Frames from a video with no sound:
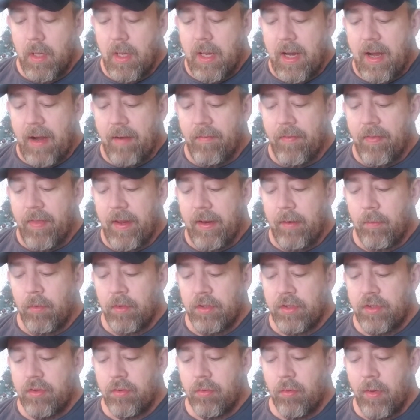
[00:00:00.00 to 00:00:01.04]
Everything
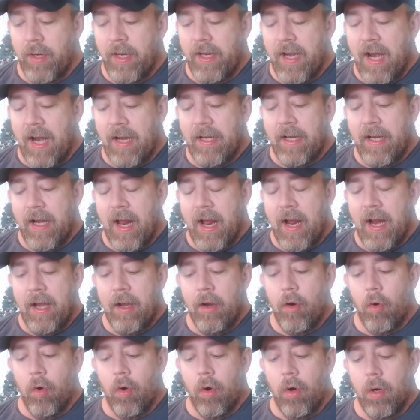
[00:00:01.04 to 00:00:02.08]
was $3.99
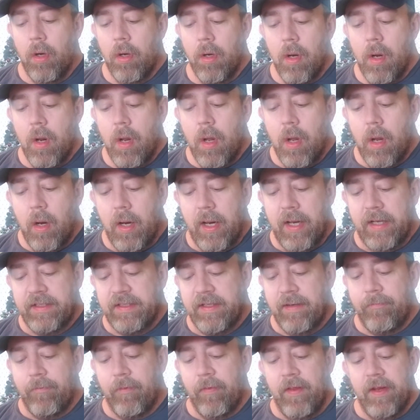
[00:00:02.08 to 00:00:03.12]
or
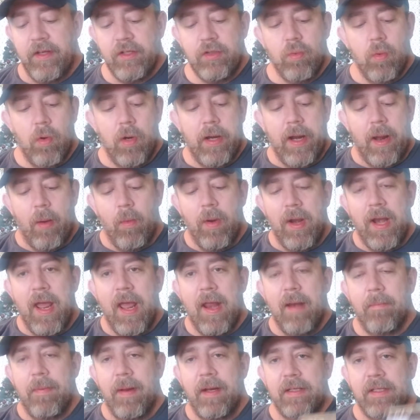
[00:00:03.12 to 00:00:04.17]
except for this one. I went ahead
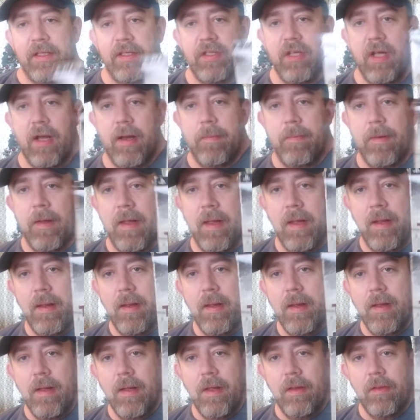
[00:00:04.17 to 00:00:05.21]
and picked this up.
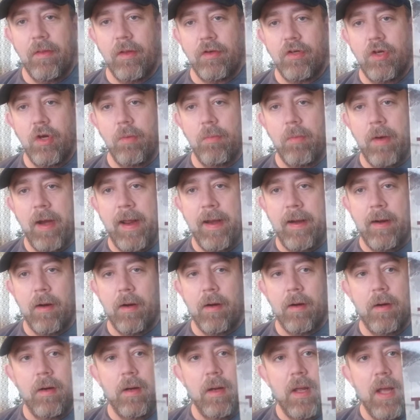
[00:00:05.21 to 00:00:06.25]
The Tomb
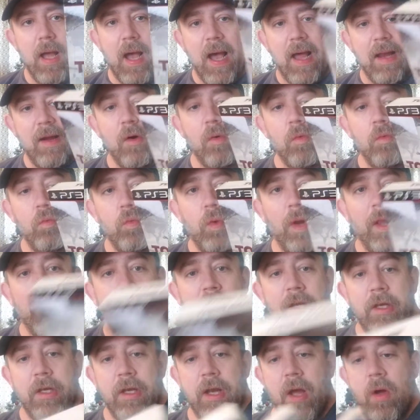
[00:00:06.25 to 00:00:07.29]
Raider. I don't really
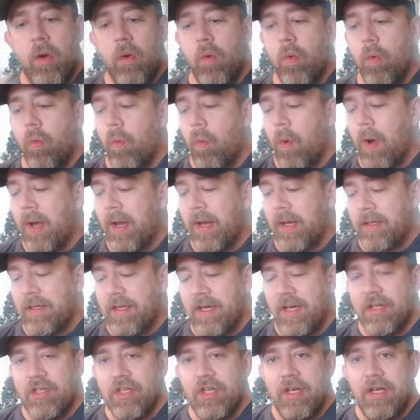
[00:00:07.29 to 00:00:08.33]
know what
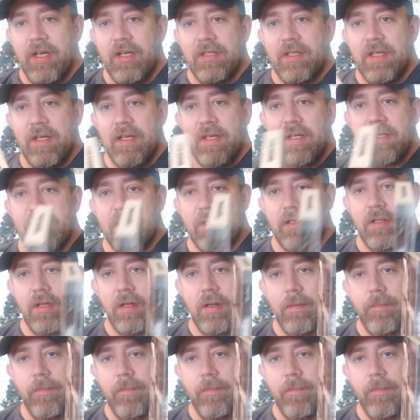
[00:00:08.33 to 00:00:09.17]
edition this is.